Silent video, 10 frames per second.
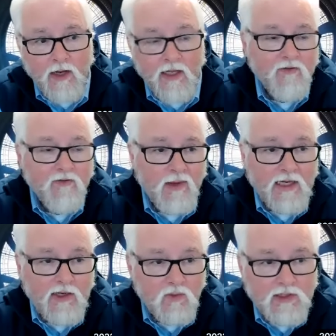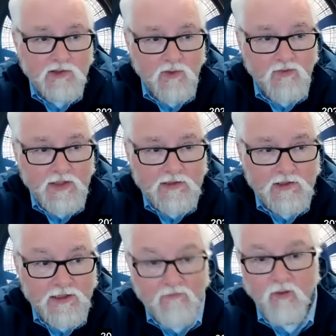and everybody only sort of gets
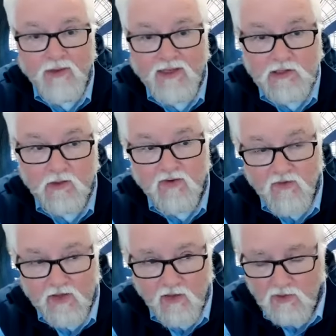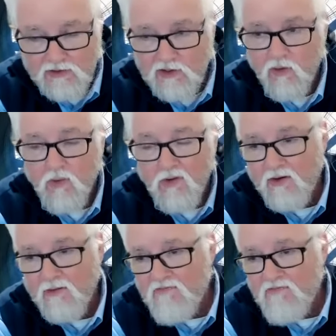an information reveal once a quarter,